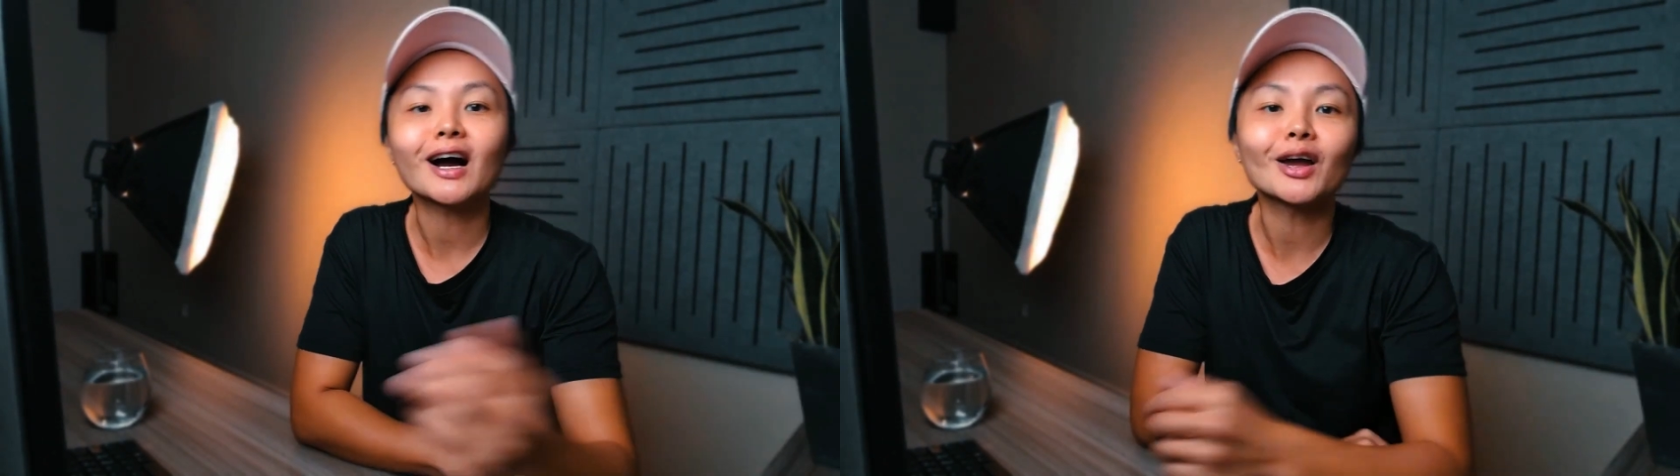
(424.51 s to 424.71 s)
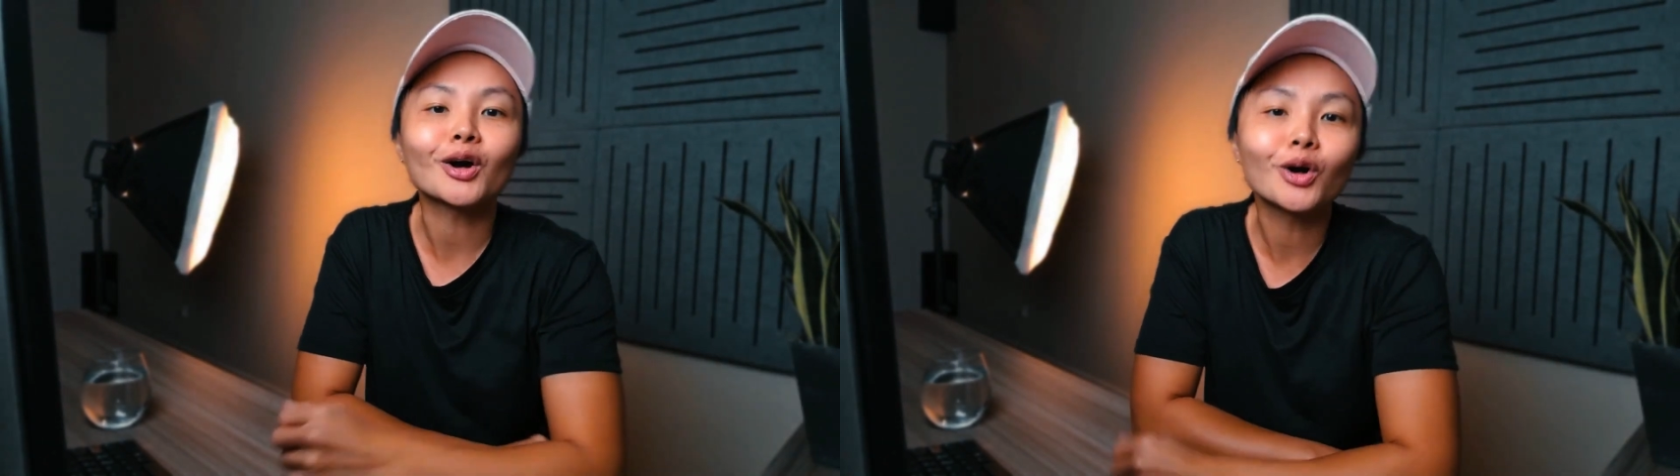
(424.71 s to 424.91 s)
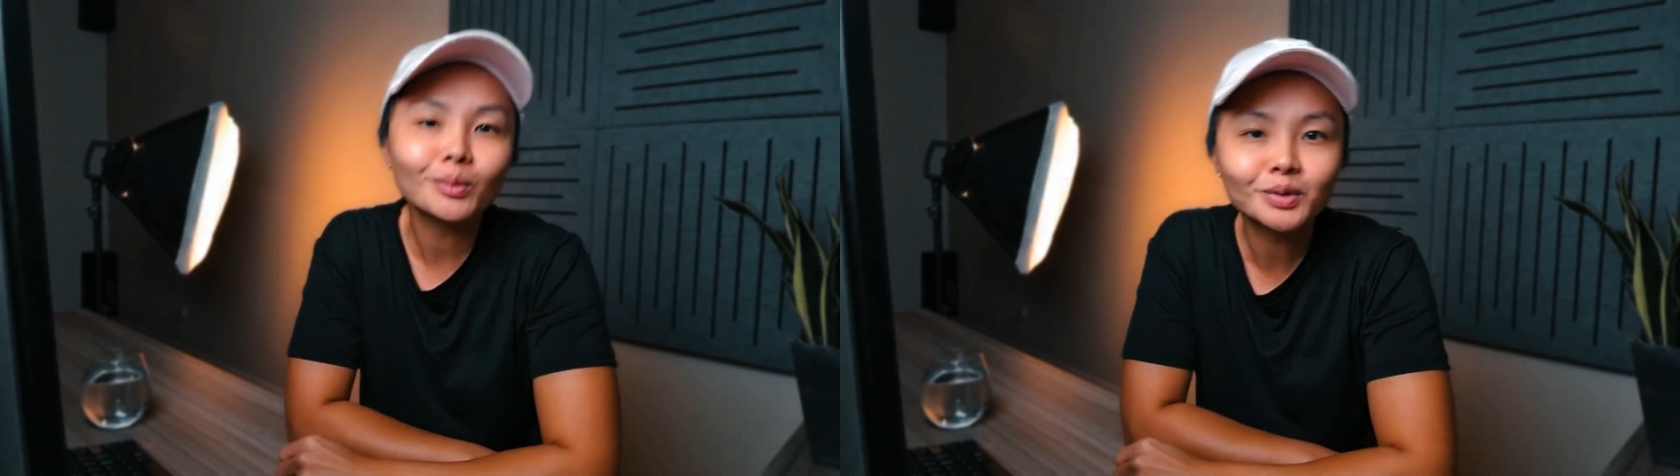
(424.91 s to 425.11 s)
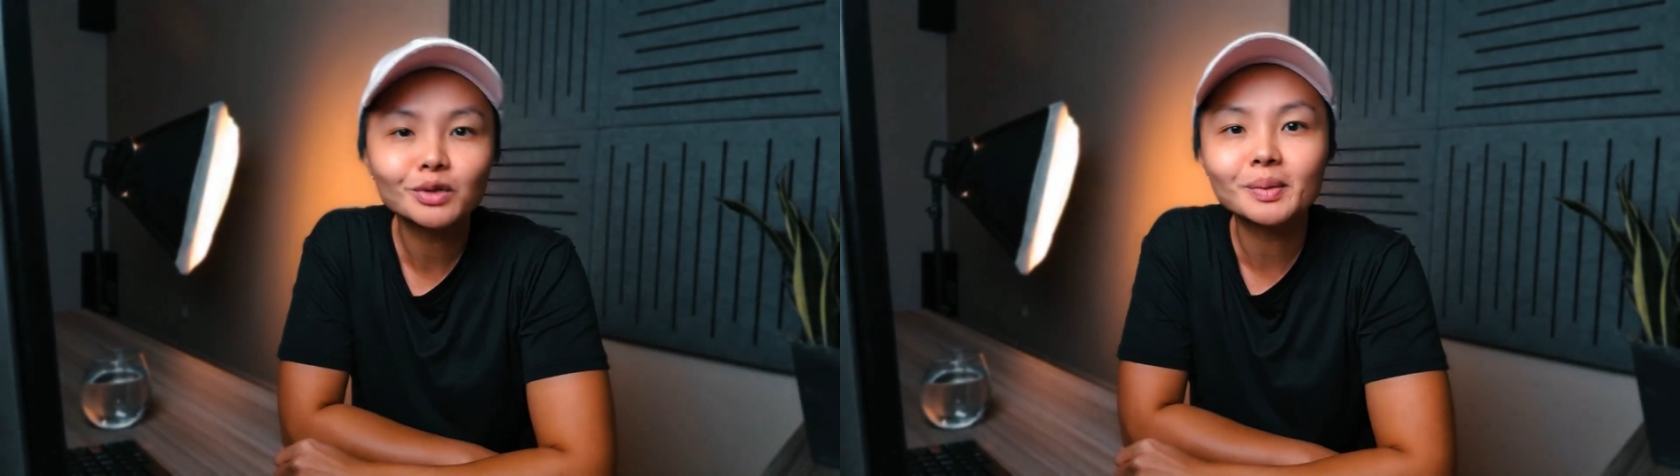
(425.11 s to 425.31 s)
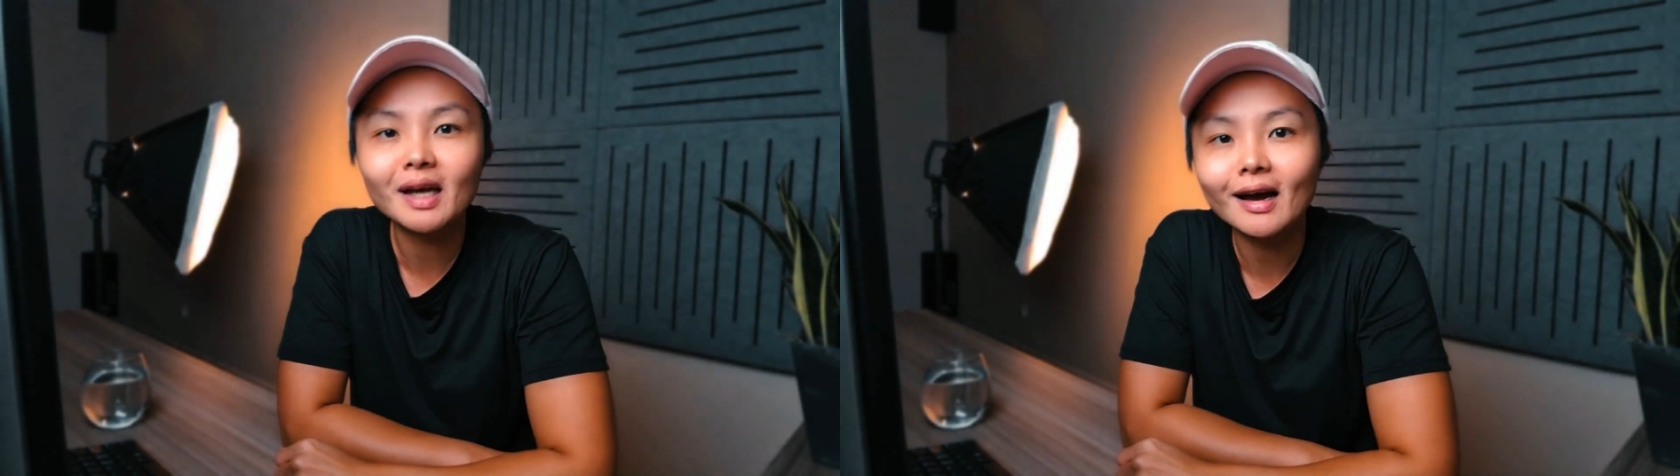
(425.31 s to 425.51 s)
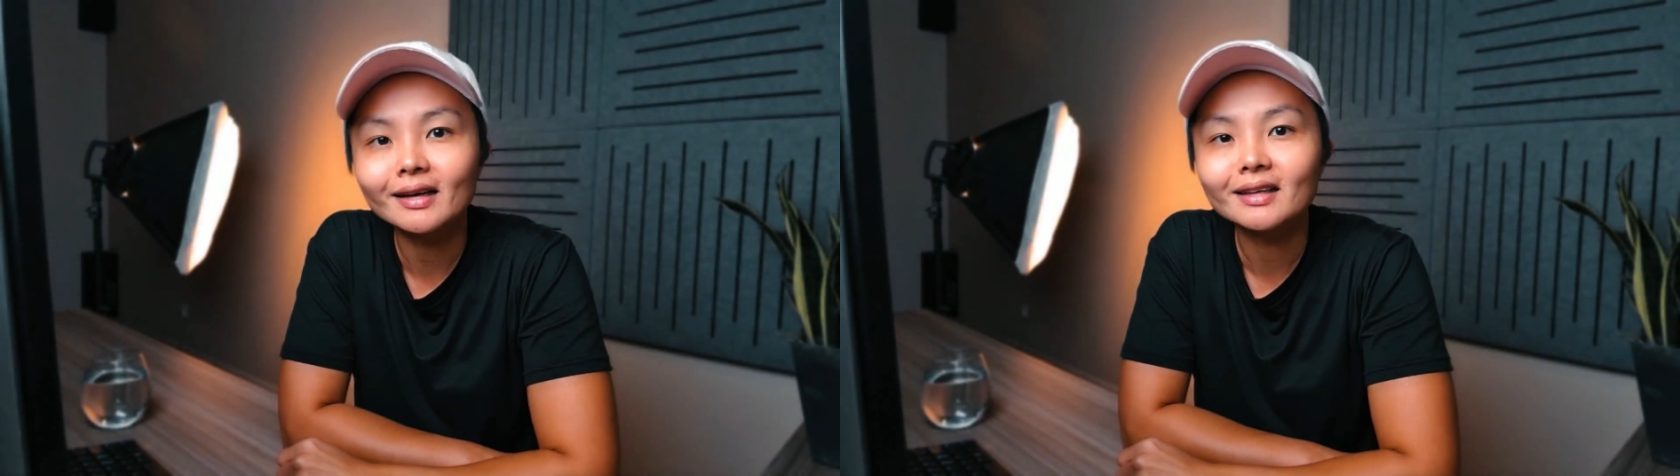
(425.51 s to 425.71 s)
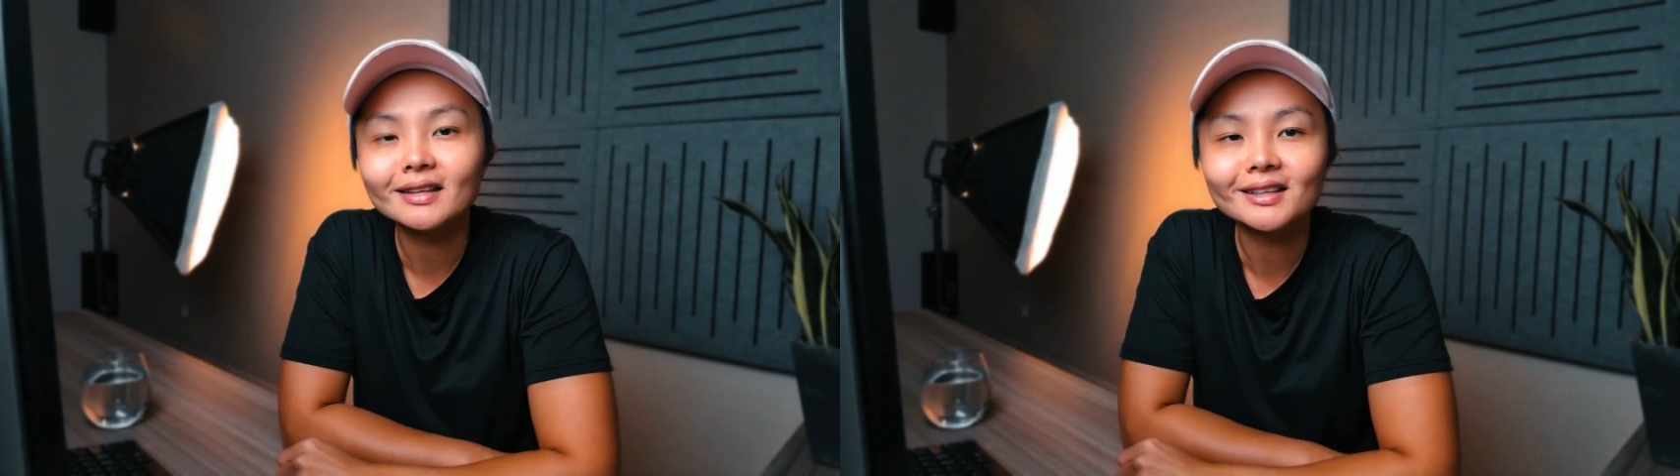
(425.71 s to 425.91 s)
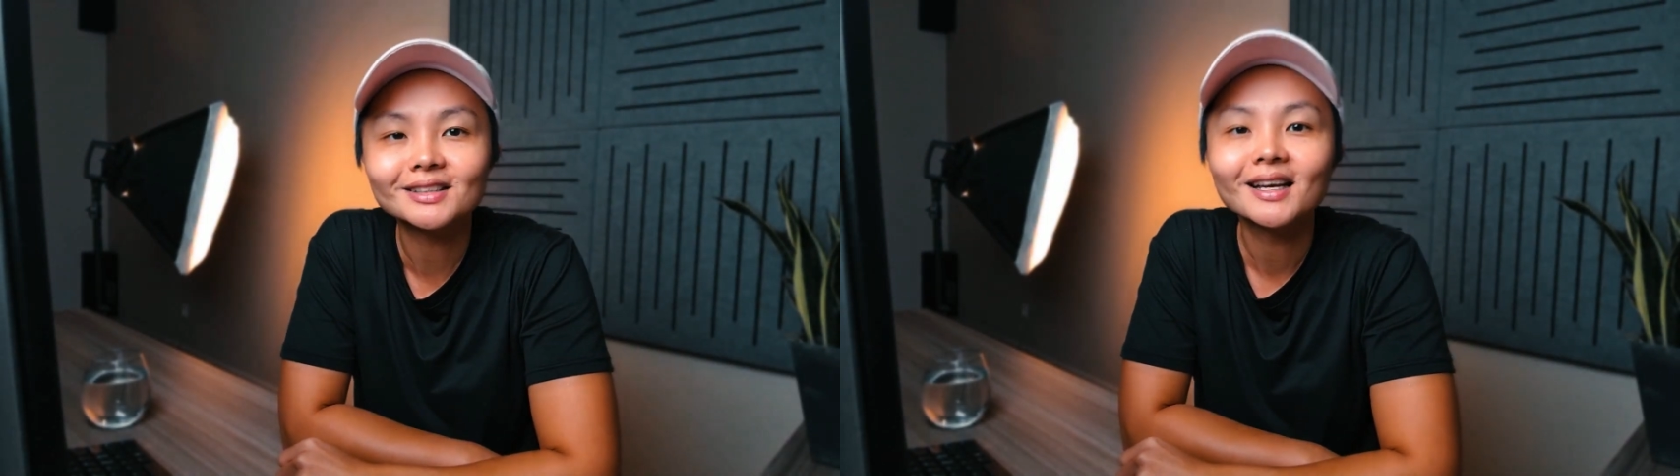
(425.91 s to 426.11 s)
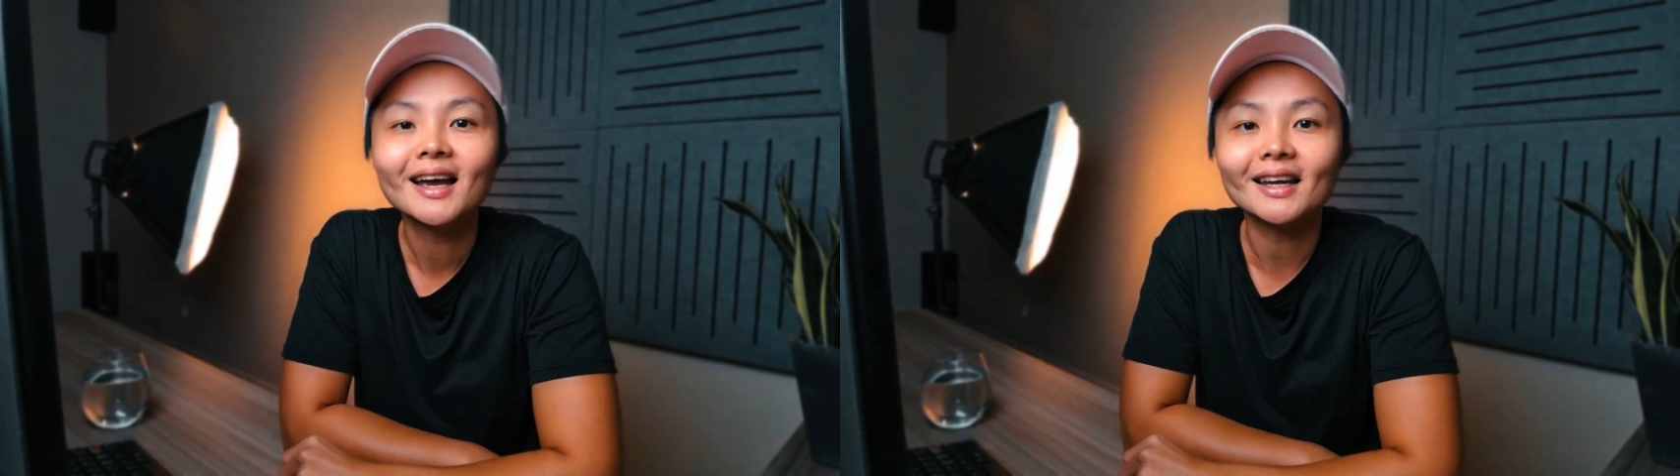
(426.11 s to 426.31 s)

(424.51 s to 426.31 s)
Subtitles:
I hope you'll be adding this